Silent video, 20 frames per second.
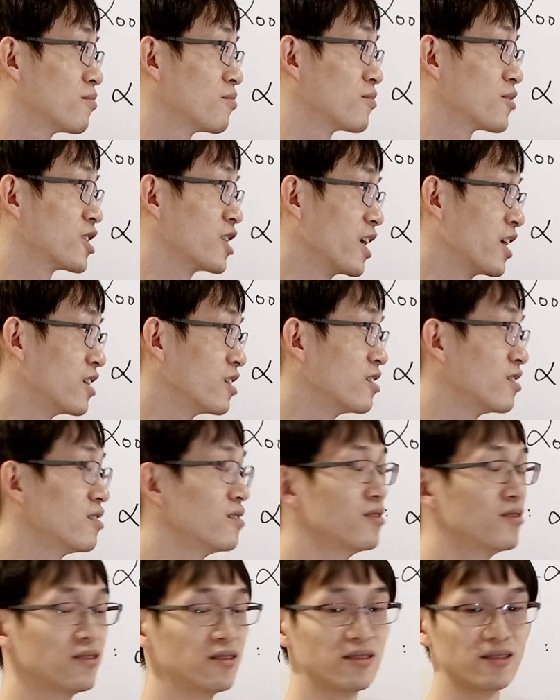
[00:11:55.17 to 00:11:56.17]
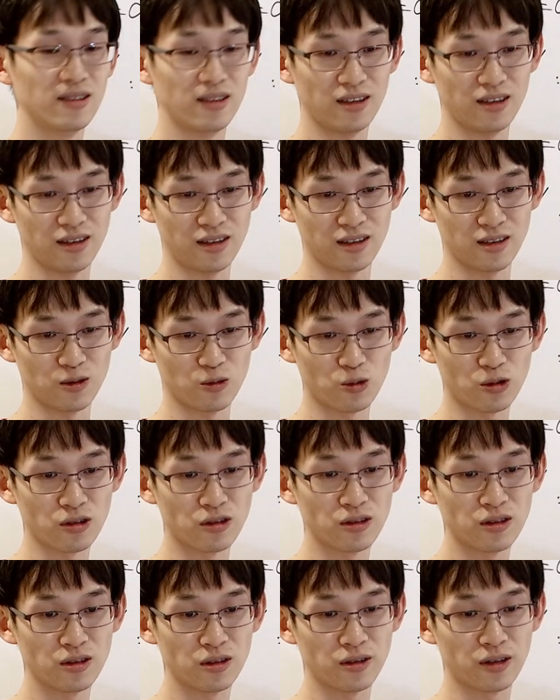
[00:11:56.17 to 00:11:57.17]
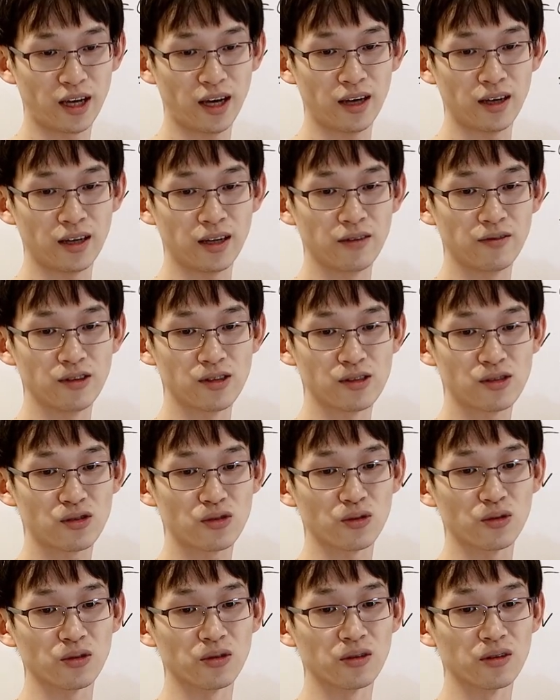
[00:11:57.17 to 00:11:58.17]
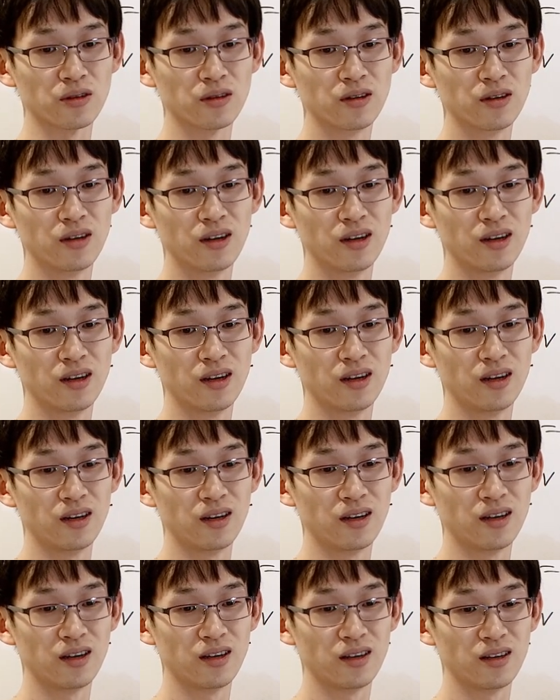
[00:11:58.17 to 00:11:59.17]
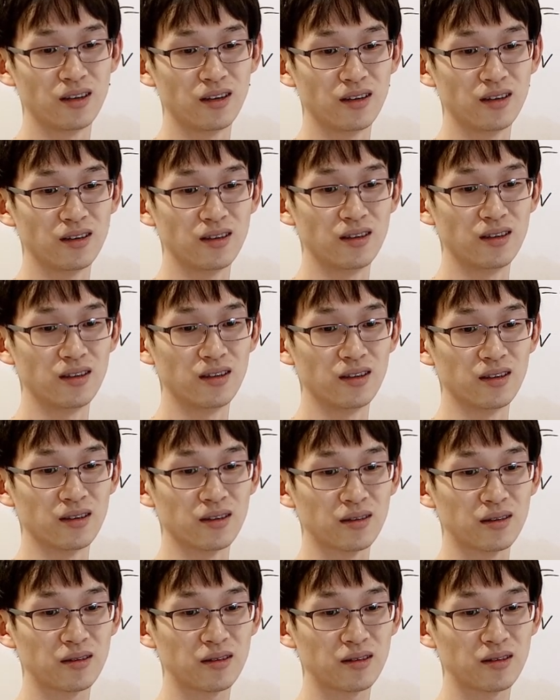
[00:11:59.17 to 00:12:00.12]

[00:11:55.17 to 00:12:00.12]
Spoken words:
center in the world, you can't even store the